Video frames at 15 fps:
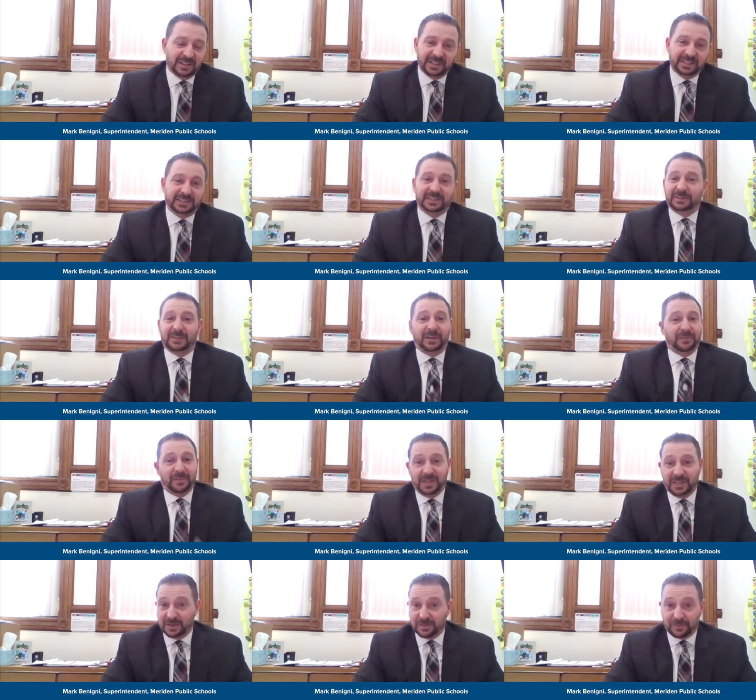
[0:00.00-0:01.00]
it's
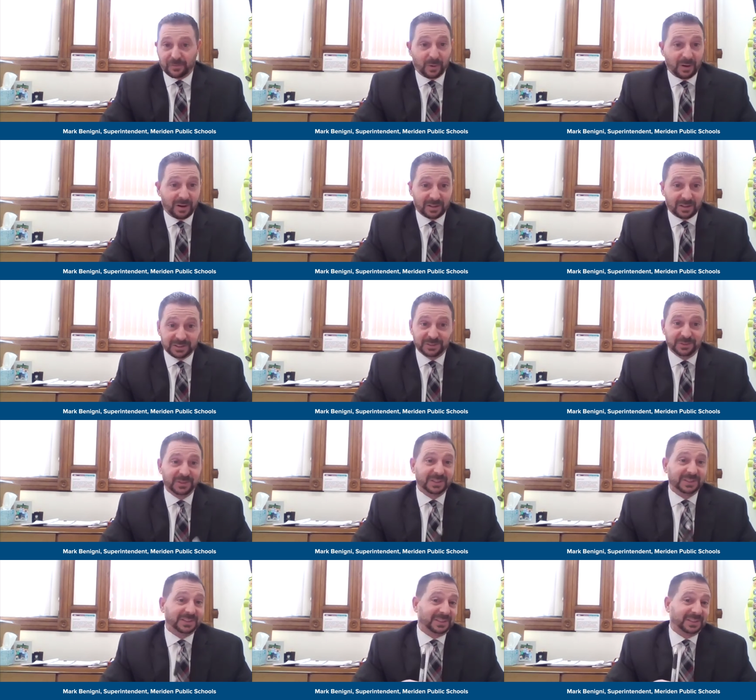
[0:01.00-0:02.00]
convenient for our
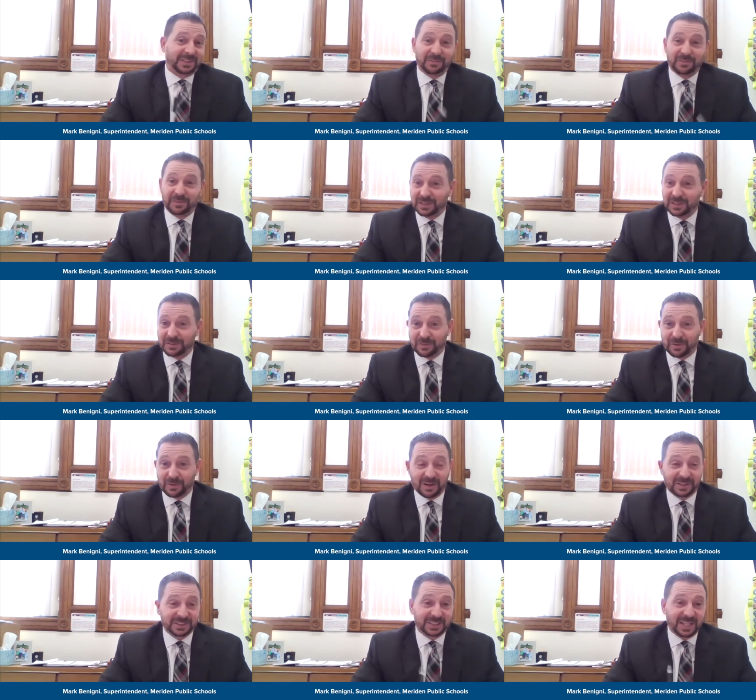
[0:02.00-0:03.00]
students it's convenient for
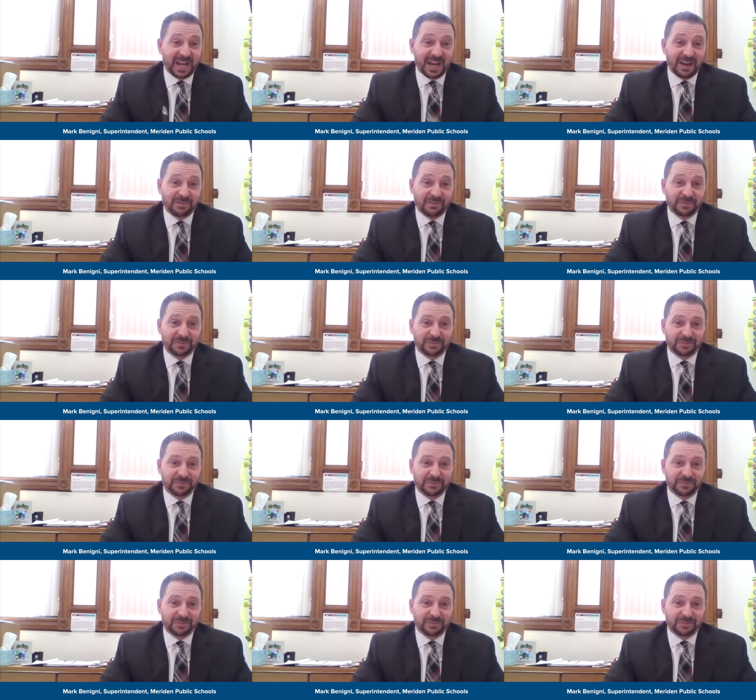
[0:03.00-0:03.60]
our staff